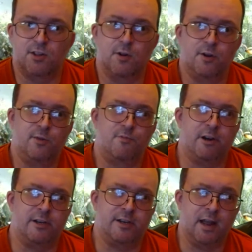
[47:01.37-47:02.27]
solids
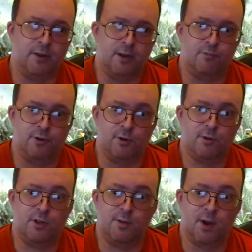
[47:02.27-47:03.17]
break down, they produce
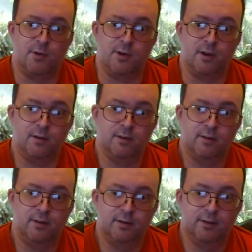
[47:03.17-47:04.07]
the ammonia
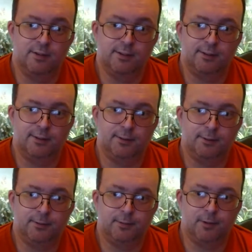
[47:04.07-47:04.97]

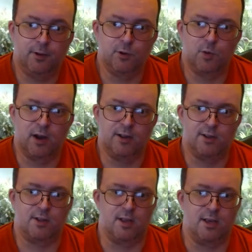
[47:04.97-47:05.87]
as well
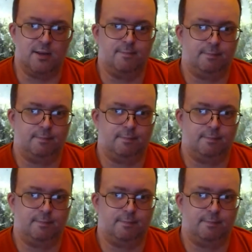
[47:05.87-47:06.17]
as the